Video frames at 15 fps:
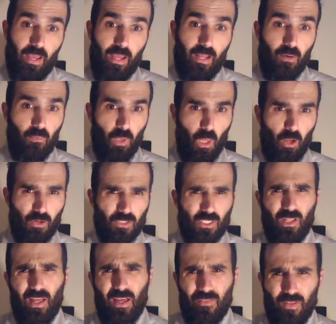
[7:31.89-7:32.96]
And Millar
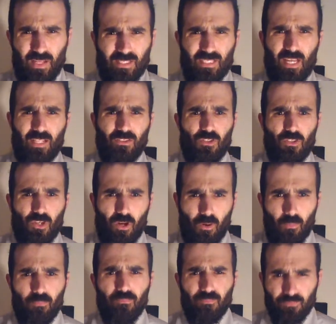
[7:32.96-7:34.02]
still had that sense,
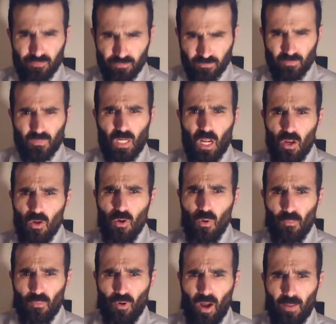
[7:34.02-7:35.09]
so
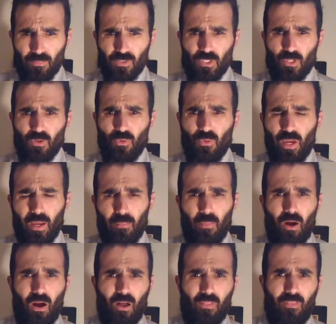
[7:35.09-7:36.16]
props to him
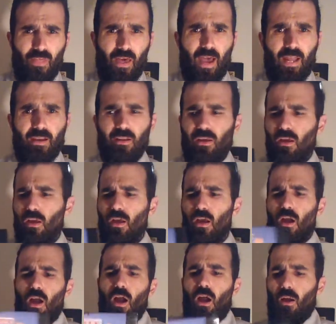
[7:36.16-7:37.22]
on that.
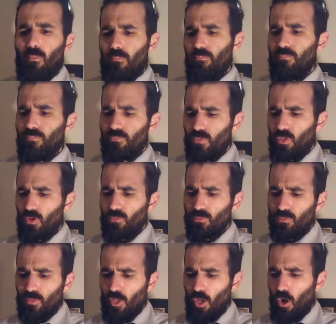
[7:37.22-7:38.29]
In terms
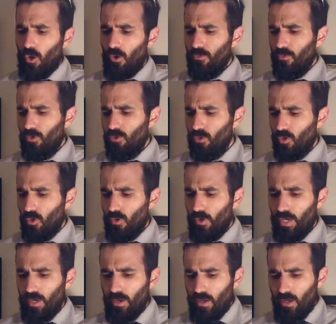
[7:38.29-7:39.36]
of the art, the
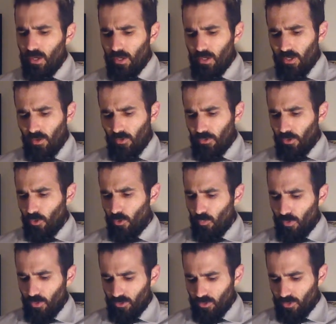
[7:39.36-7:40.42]
story, you know, the
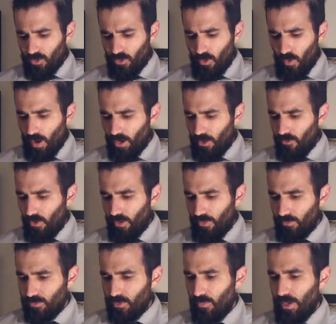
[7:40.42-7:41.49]
Kuberts know how to draw
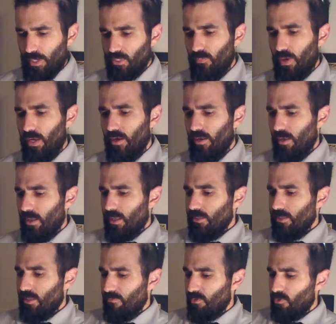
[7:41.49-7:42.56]
them some X-Men.
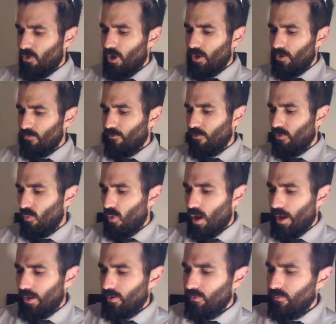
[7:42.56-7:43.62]
They've been drawing them for a
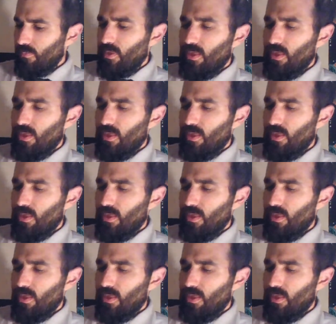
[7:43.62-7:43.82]
while.